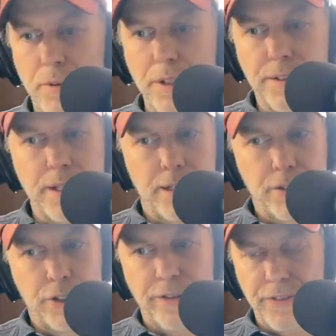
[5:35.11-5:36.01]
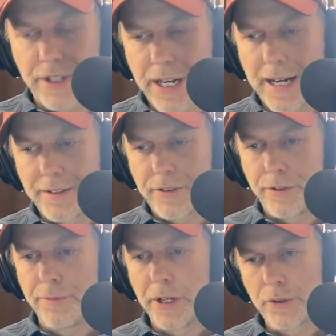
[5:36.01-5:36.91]
let's not shift the tides
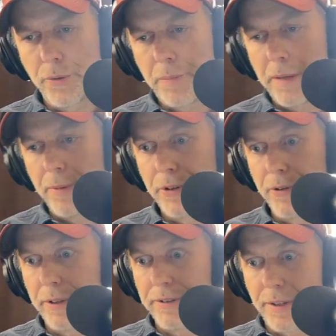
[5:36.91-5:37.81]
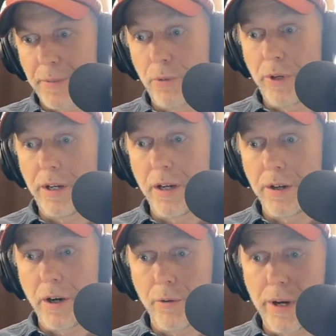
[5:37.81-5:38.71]
too much with people during something we uh,
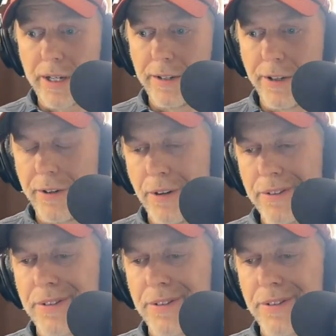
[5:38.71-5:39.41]
already an unknown.